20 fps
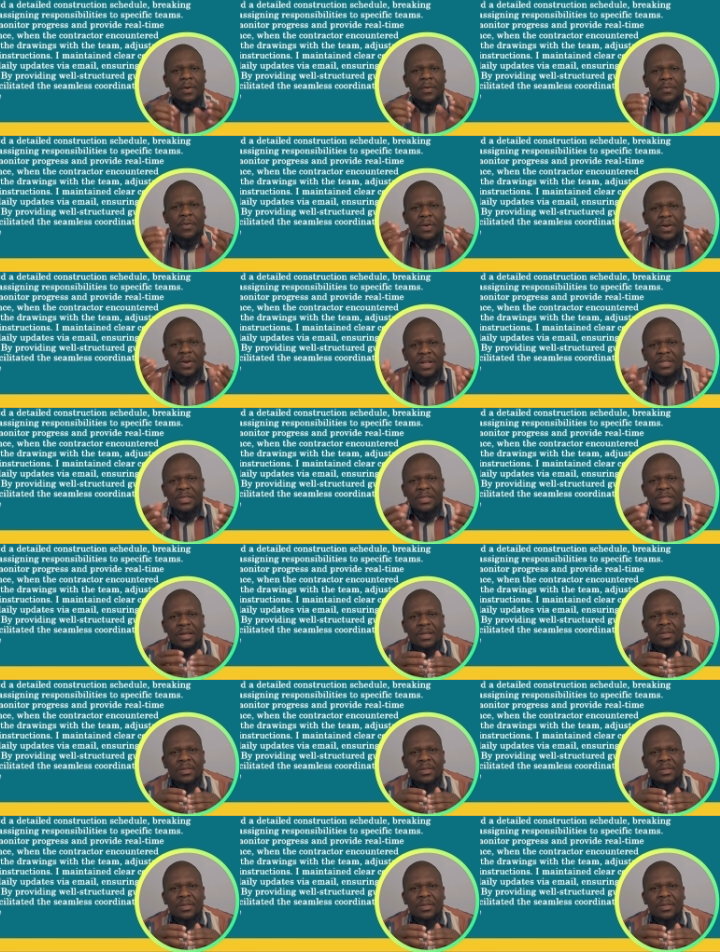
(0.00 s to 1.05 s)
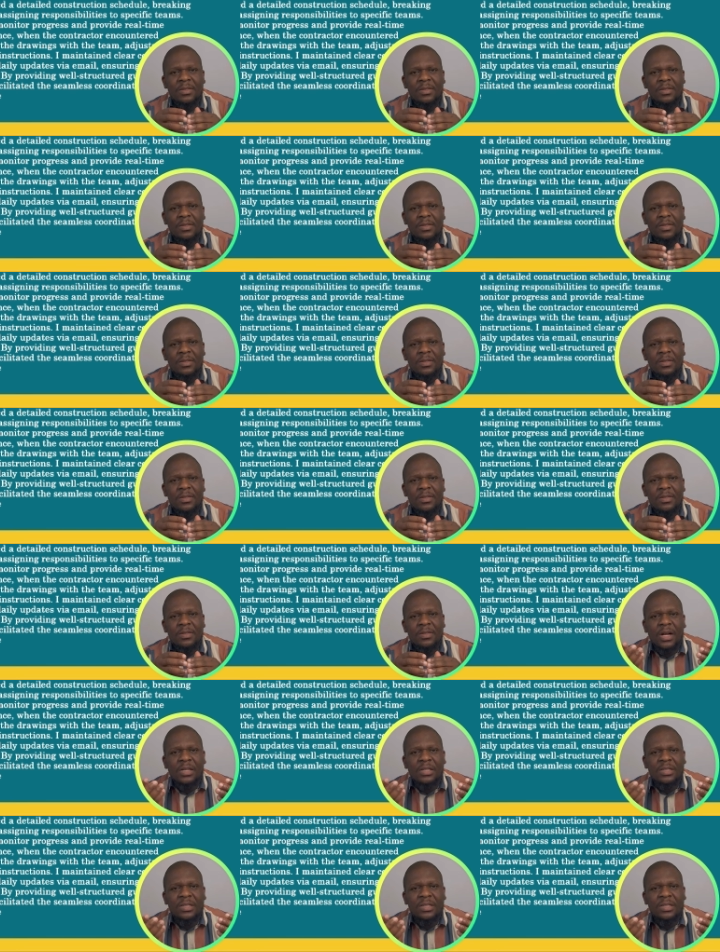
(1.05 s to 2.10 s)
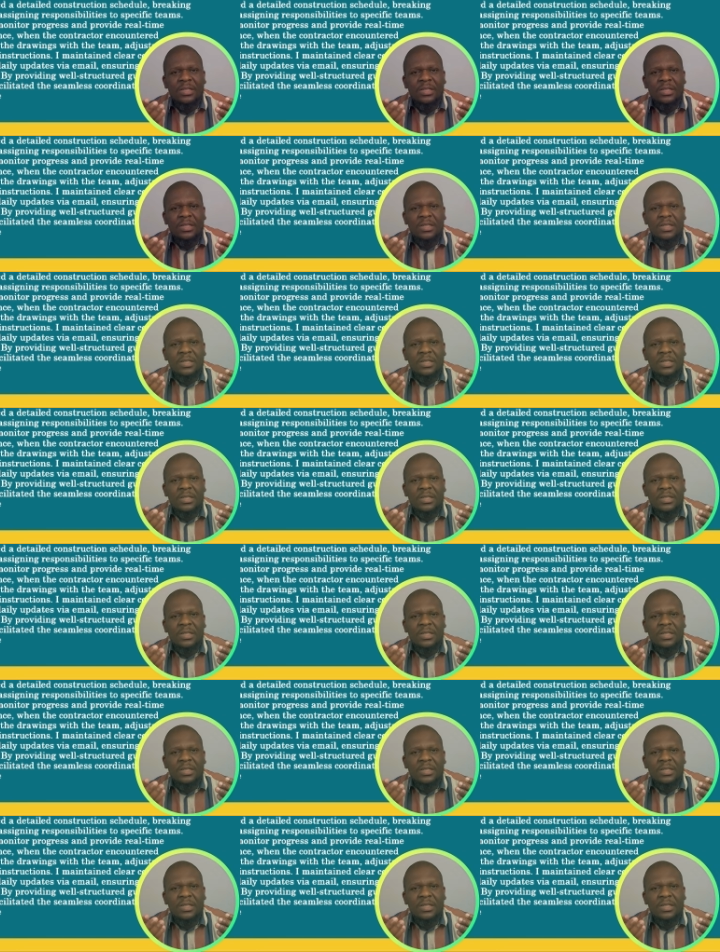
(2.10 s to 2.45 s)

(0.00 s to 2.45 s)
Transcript: For instance, where the contractor